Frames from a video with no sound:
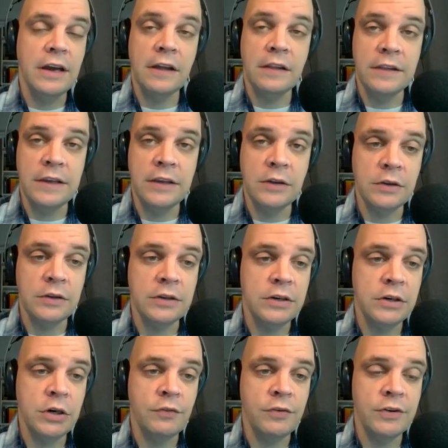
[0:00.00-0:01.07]
illegal
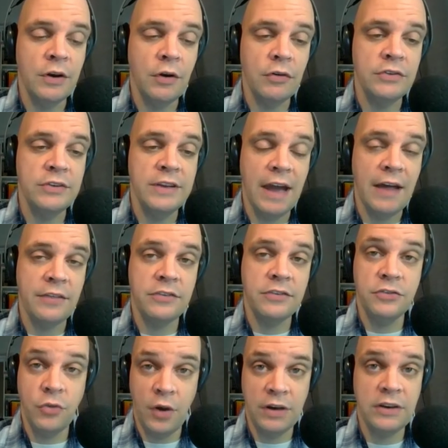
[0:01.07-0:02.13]
overdose deaths,
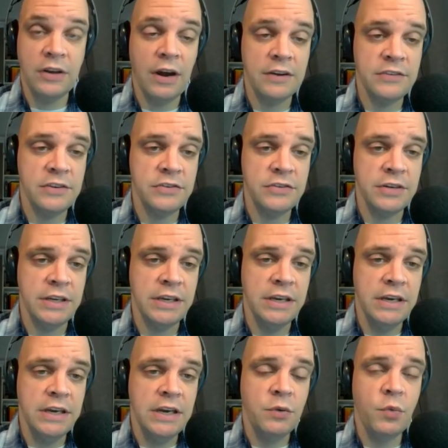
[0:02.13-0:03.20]
drug toxicity.
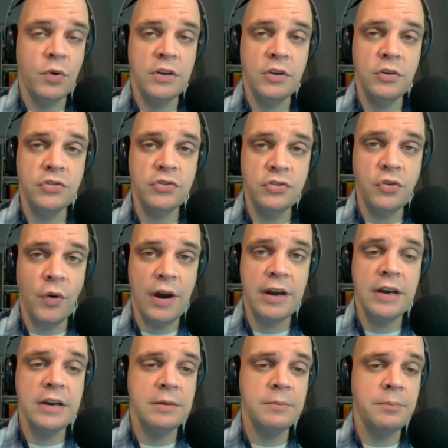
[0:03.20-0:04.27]
Were you
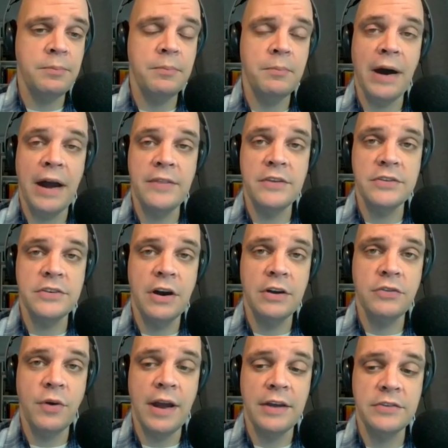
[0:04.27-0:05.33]
struck by this
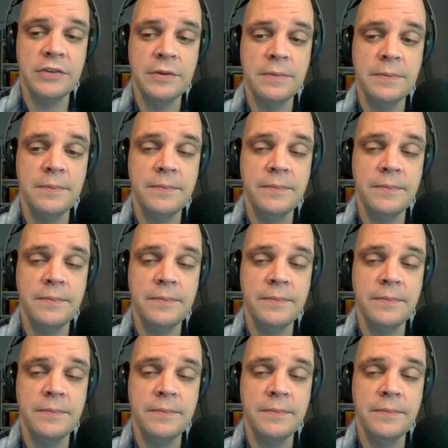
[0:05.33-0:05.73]
contrast?